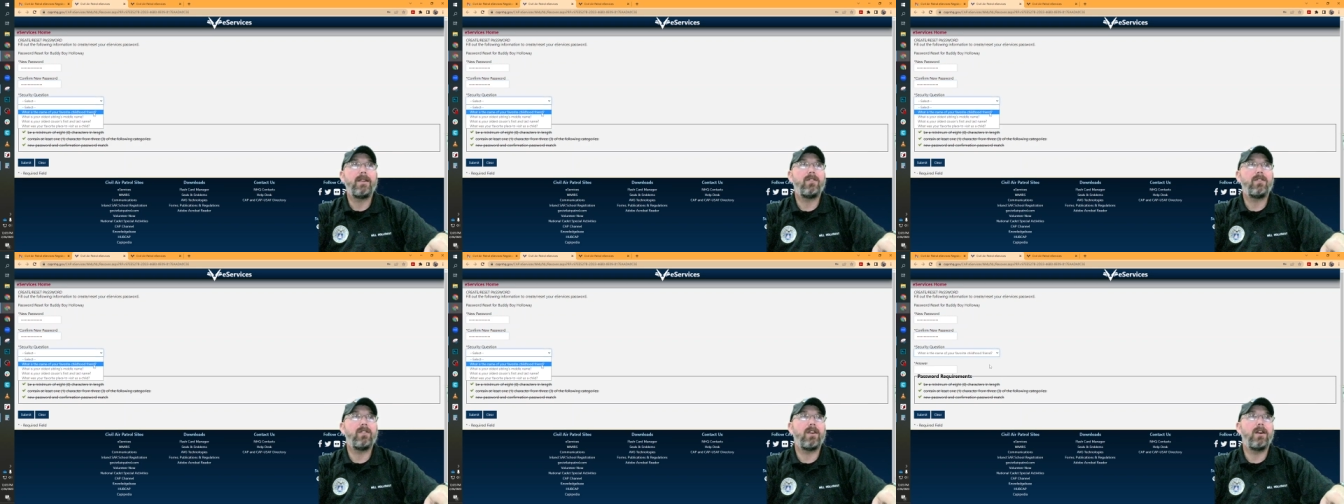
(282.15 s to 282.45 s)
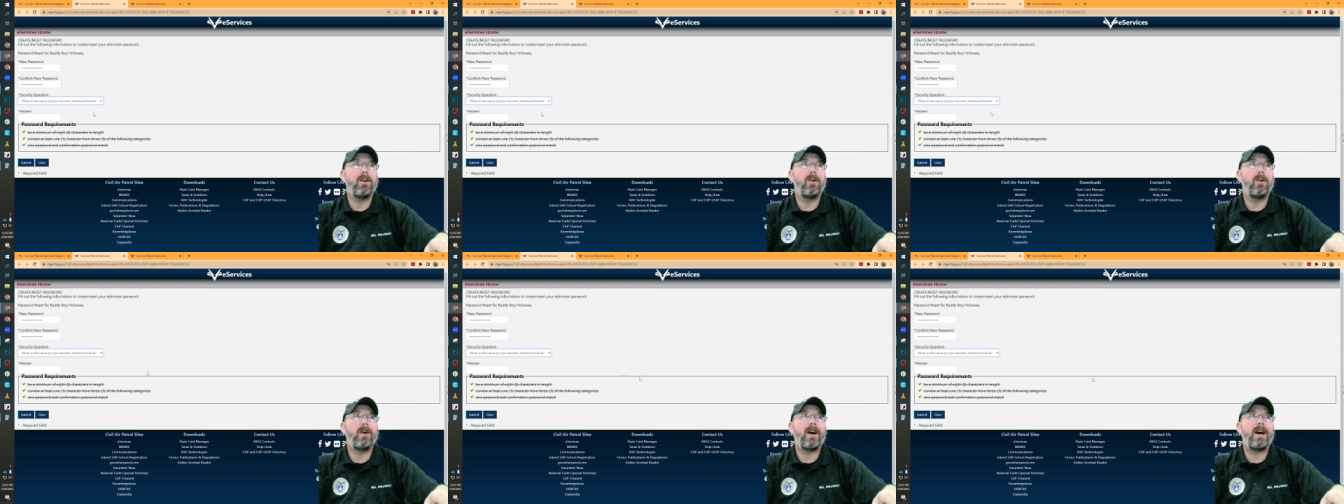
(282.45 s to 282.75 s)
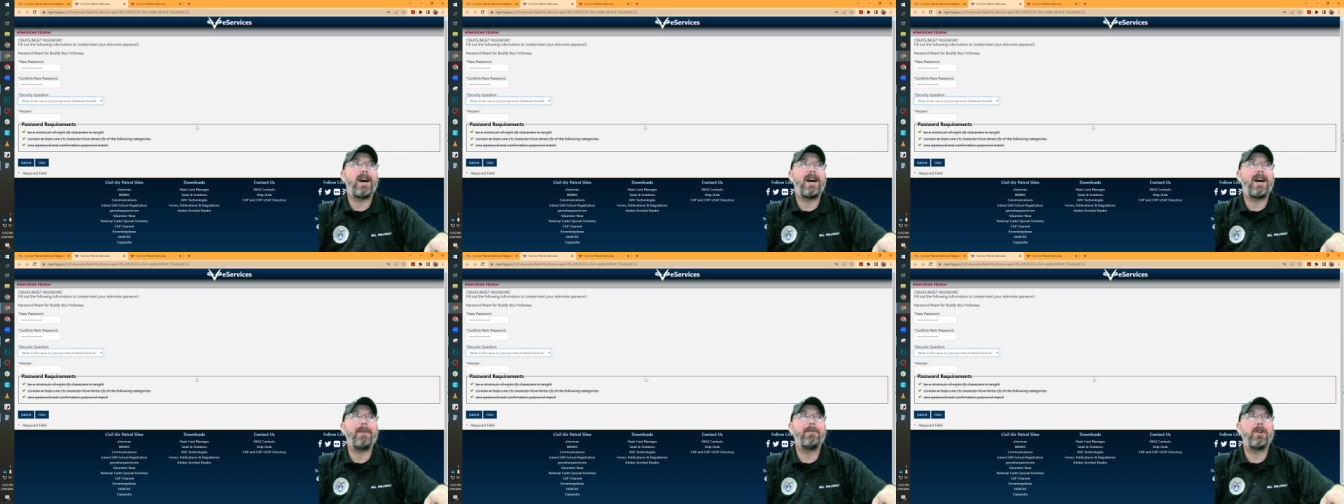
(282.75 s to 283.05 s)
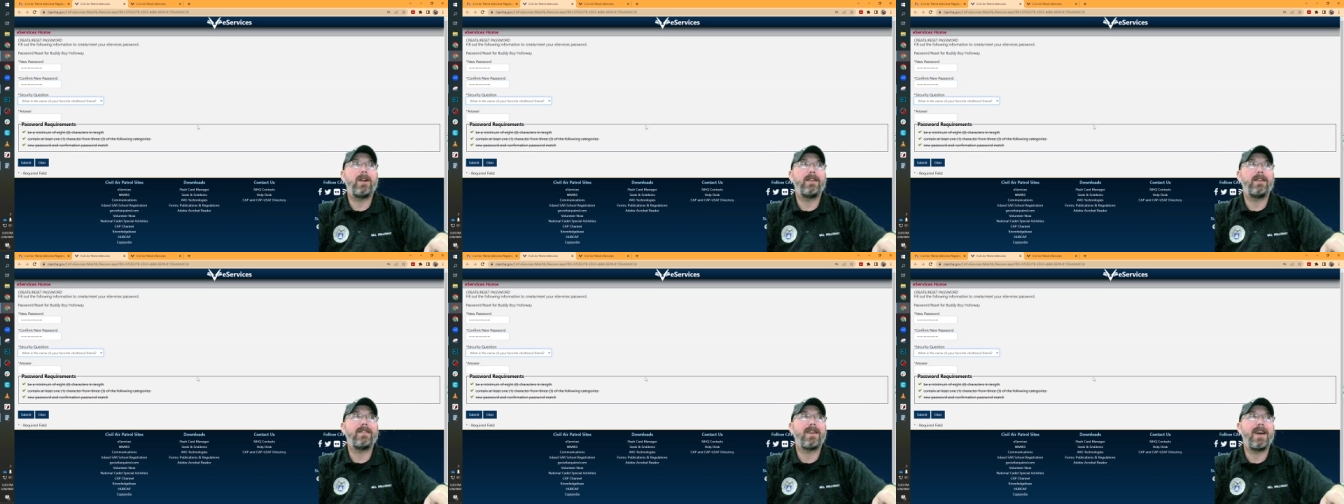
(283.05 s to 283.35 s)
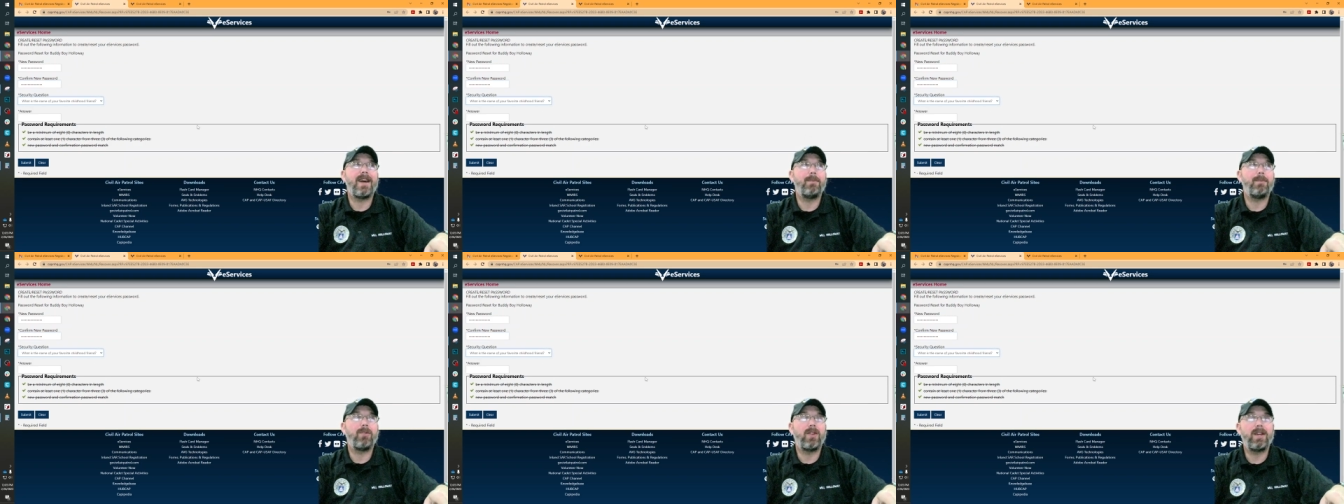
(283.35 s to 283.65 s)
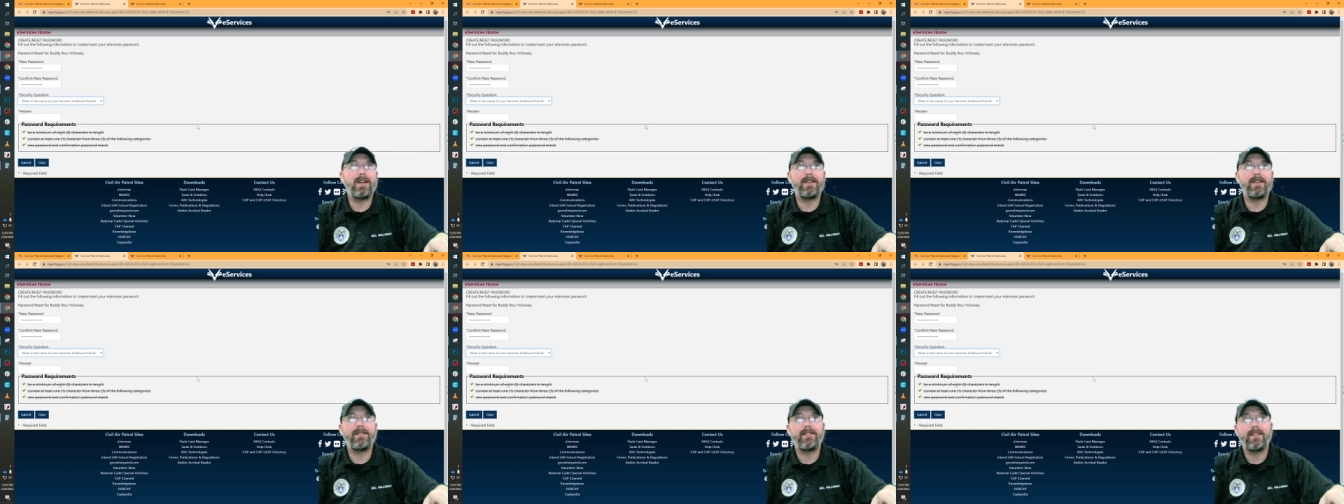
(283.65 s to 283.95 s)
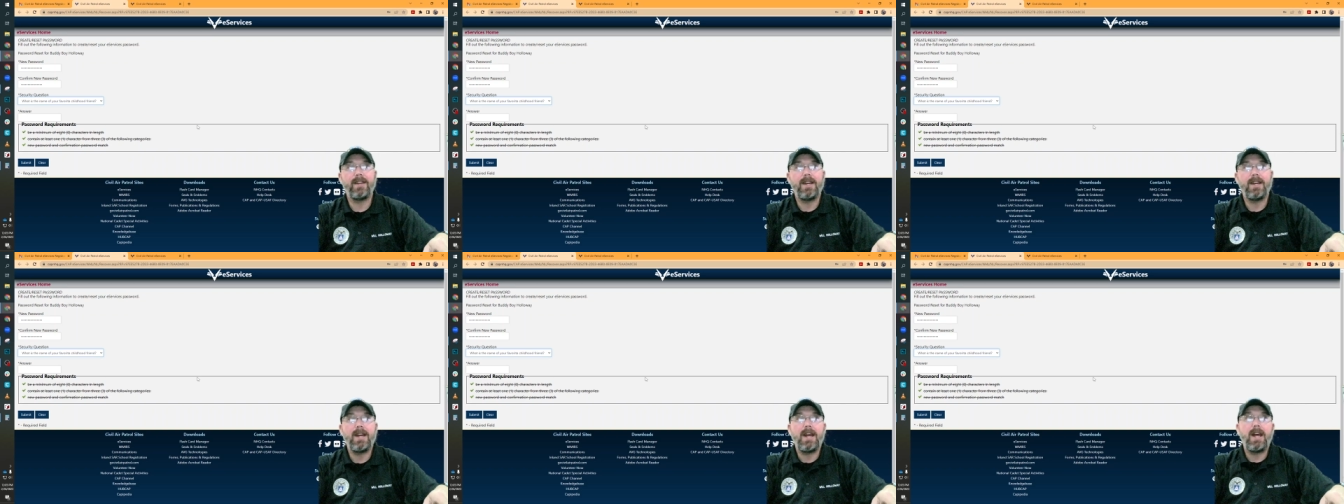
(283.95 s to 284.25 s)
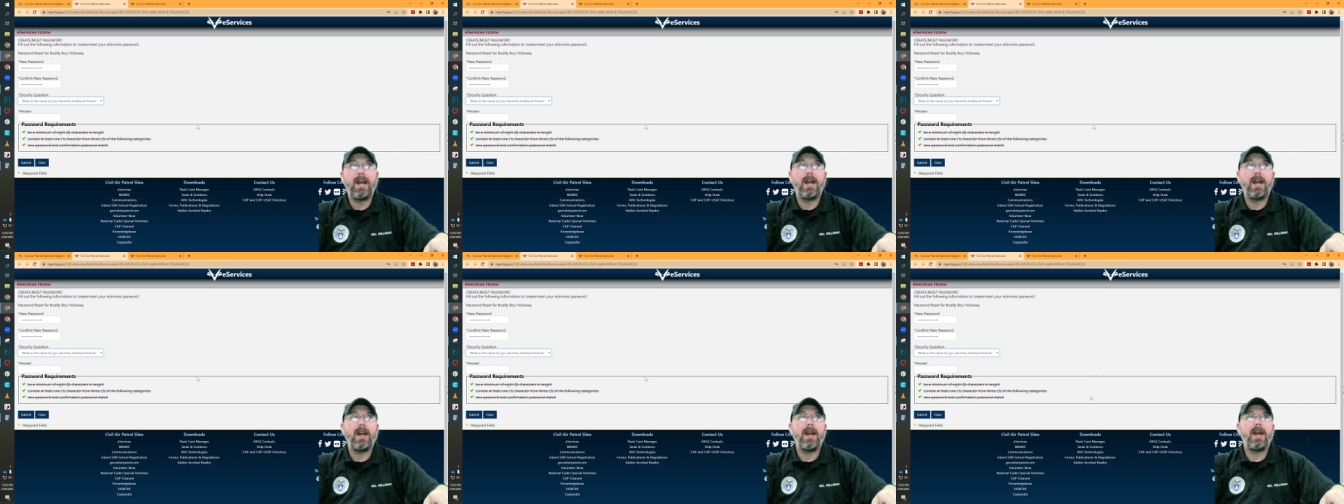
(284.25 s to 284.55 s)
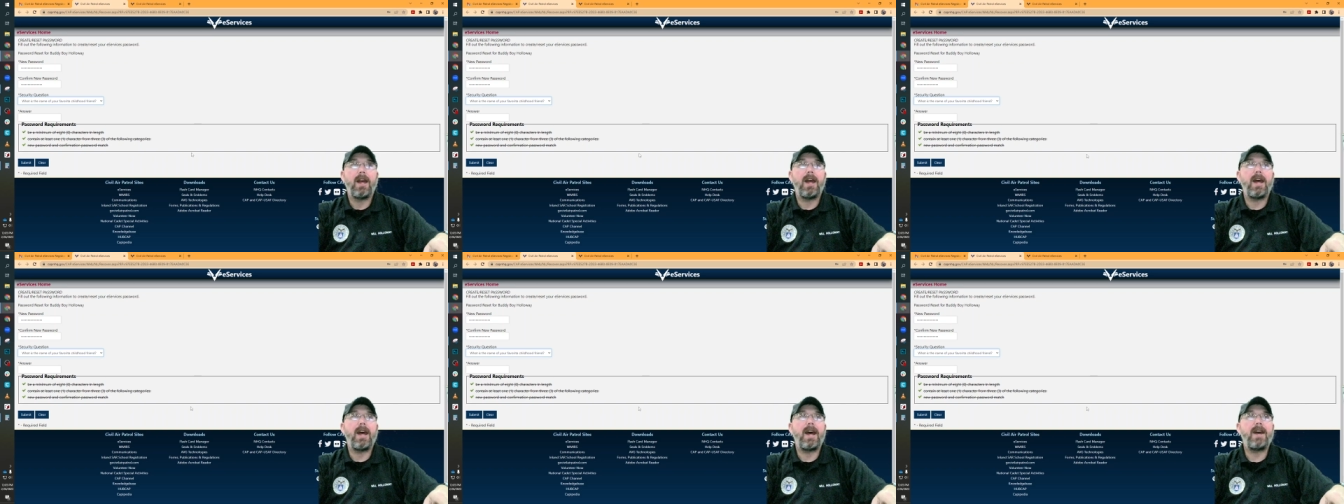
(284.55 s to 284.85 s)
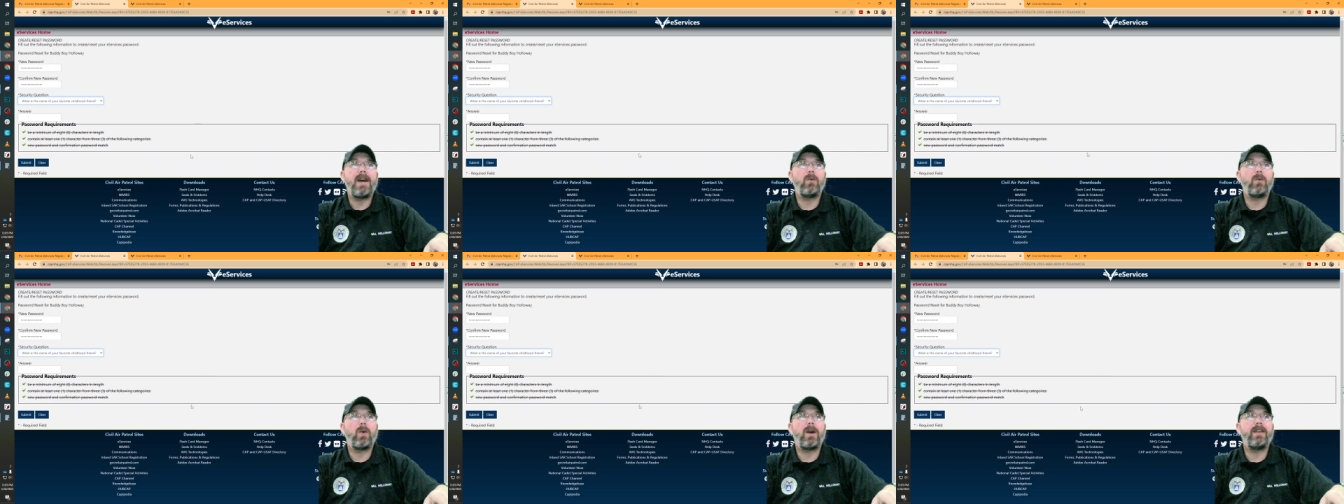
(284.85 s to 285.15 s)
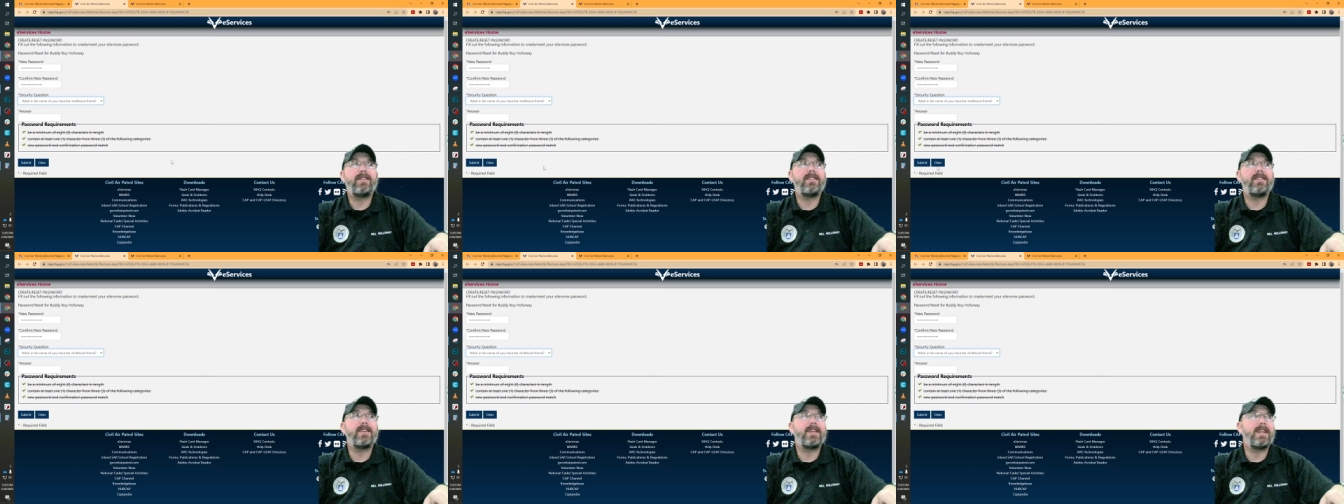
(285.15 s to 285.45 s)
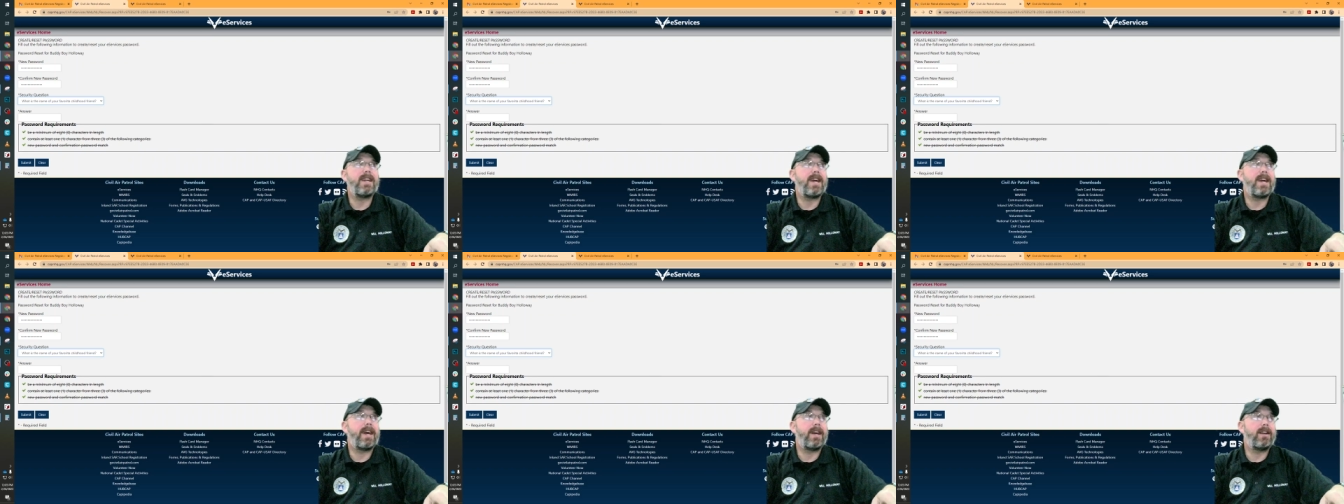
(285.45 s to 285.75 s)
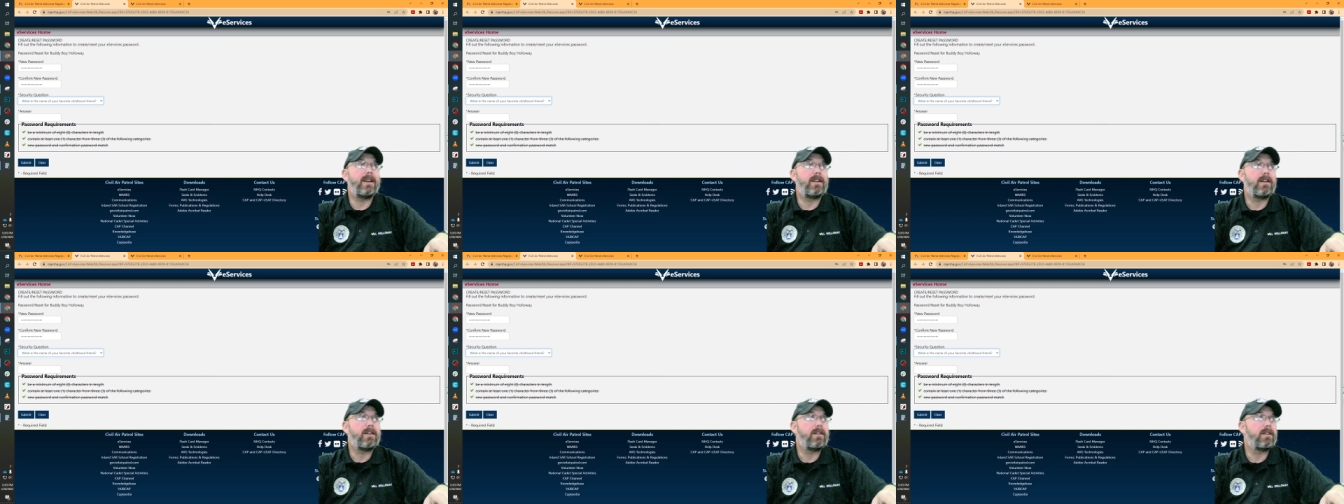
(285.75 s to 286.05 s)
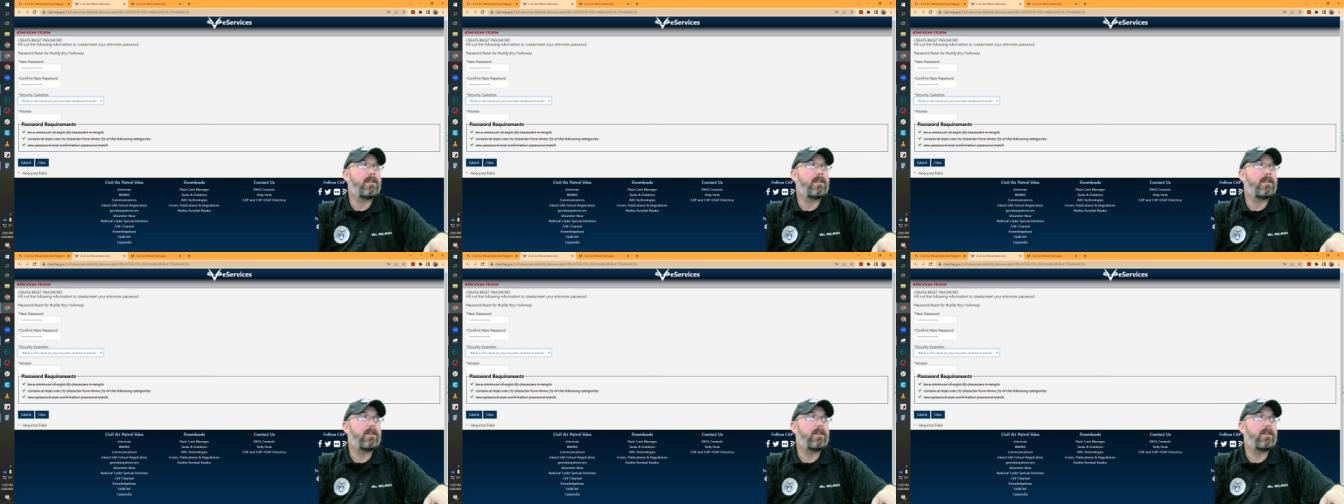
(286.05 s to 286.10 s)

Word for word: So I'm going to type this. And once again,